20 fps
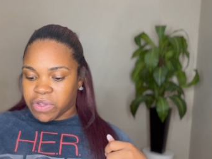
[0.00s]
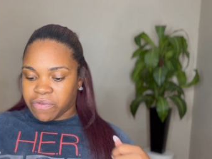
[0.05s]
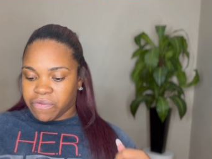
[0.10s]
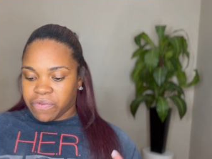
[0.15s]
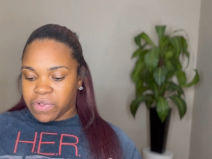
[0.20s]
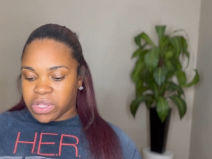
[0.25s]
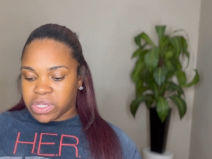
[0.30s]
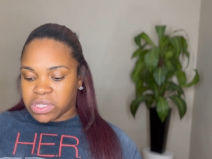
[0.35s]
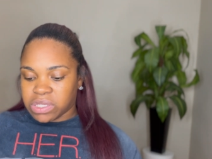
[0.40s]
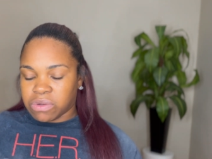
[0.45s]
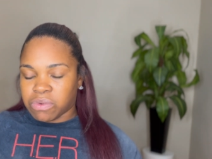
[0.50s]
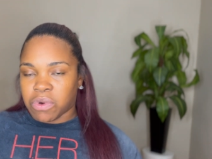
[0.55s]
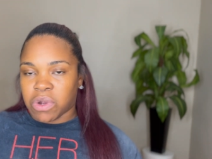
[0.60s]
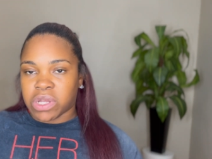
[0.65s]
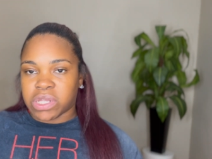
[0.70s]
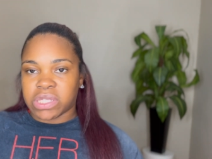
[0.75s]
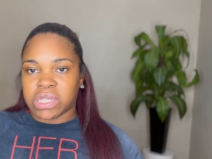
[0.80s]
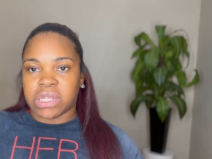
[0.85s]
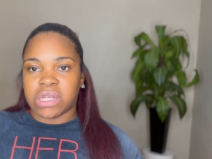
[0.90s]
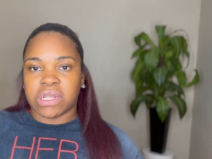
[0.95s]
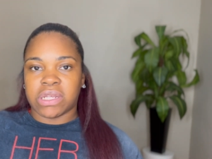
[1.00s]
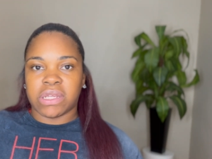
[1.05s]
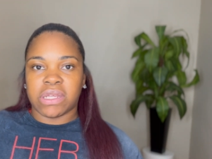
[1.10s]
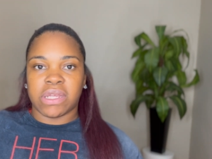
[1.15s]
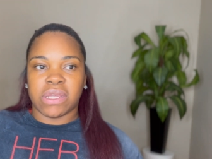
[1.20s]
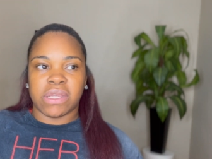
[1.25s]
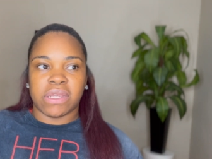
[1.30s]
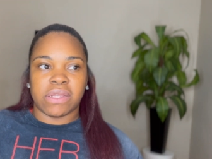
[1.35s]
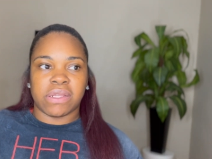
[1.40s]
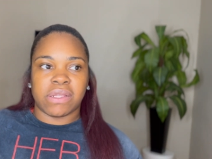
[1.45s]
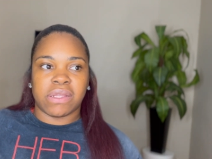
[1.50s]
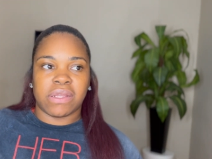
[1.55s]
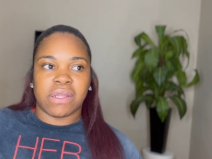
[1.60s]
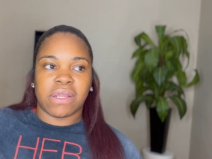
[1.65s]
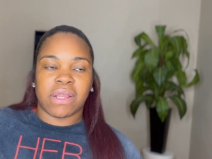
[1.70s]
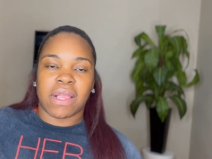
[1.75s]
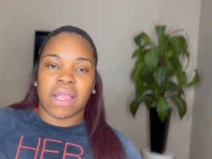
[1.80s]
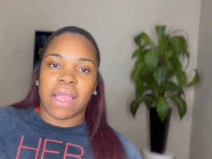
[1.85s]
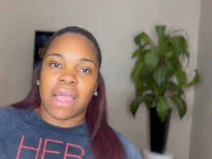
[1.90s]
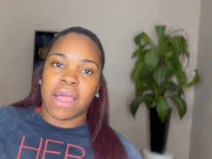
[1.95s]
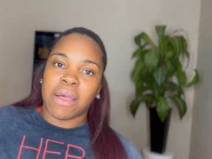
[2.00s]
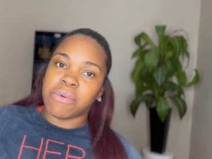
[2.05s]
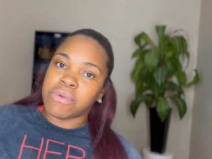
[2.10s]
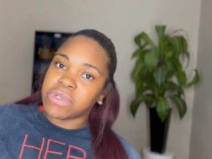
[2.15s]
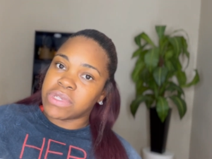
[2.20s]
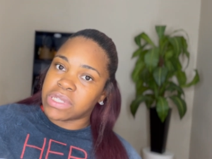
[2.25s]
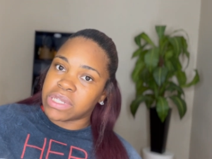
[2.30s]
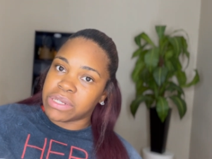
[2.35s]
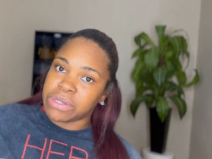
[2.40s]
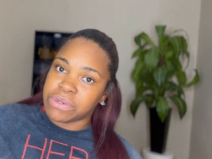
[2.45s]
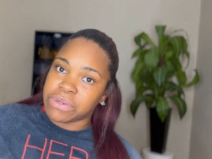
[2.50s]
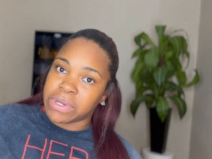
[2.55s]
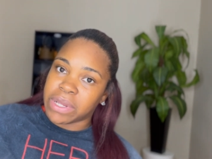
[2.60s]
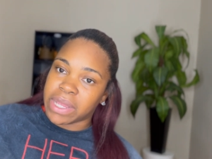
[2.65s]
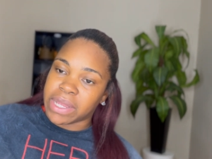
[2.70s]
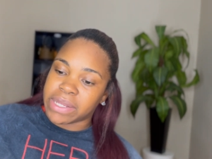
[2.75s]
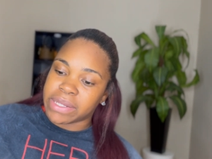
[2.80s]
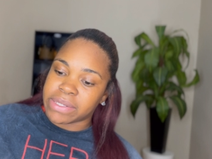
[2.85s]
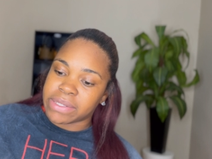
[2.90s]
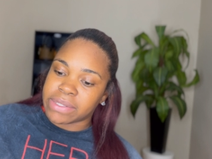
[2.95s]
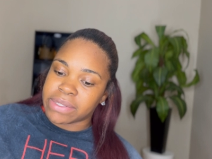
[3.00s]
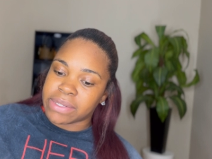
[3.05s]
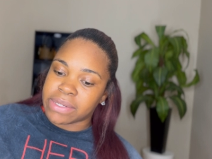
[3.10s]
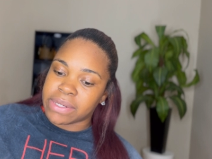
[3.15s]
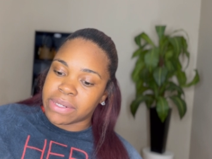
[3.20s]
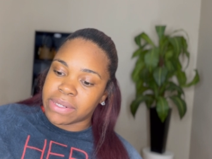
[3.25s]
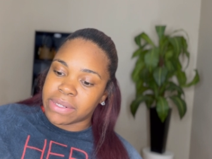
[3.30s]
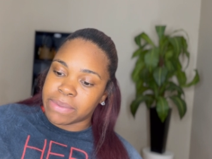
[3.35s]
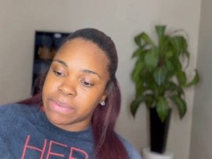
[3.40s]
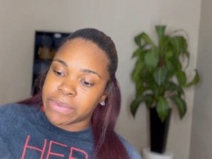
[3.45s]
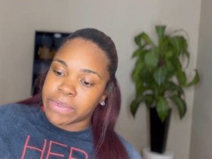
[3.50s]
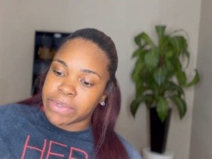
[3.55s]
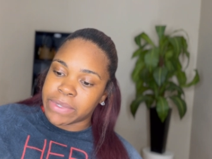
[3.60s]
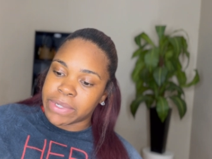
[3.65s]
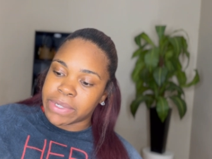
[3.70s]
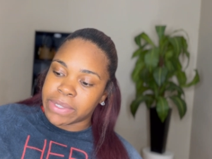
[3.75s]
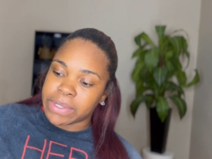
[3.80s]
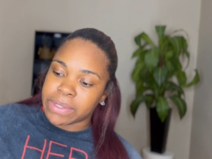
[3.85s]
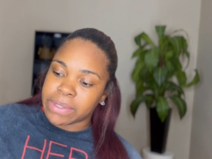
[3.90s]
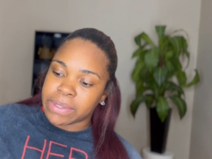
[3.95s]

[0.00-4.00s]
flexi rods in it. And I will see you guys in the morning.